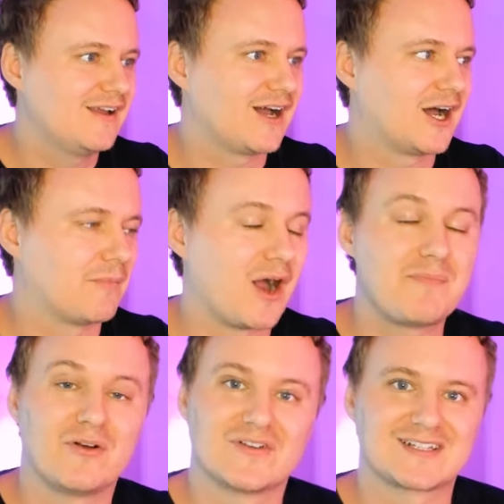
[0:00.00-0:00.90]
Um, I
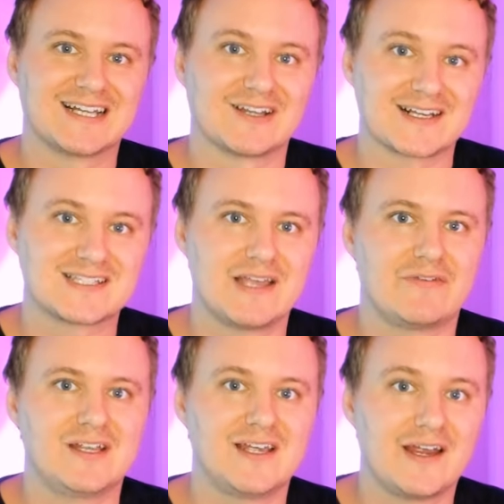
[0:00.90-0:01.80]
personally like
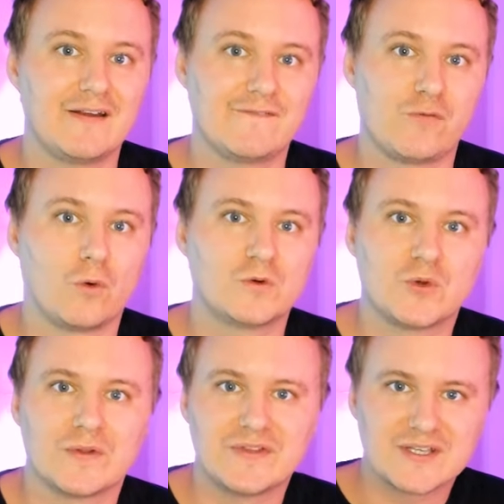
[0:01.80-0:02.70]
78 for
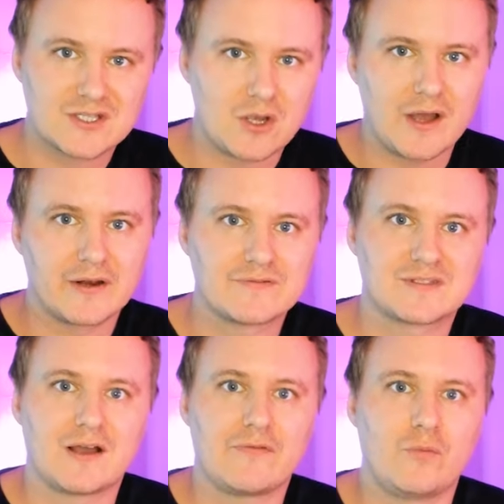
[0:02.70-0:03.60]
doing this kind of
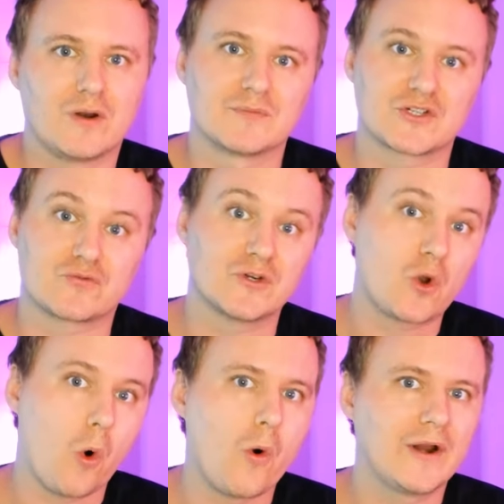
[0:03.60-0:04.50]
stuff when I'm just
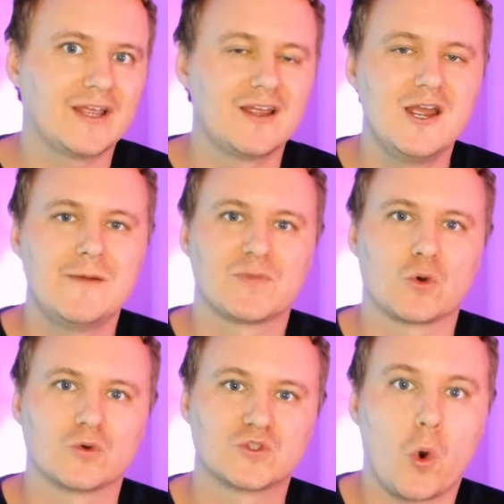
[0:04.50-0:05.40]
recording
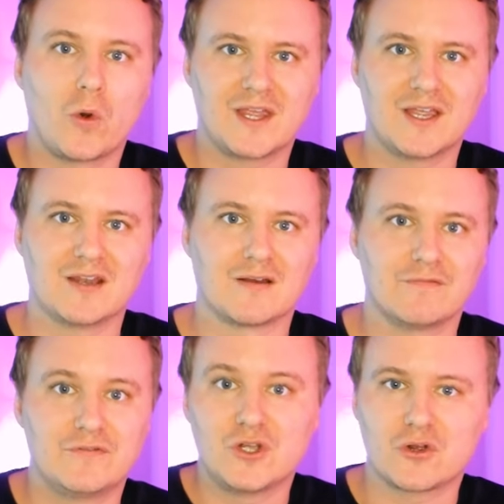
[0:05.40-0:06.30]
or talking in a
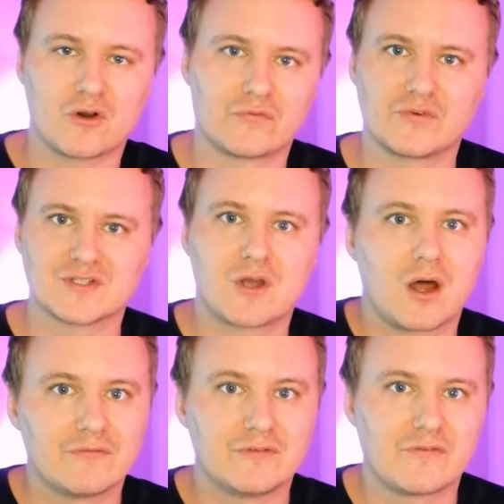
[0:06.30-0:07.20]
video conference
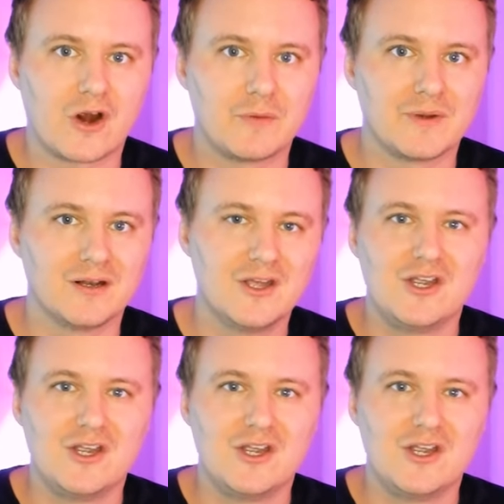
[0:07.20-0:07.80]
kind of environment.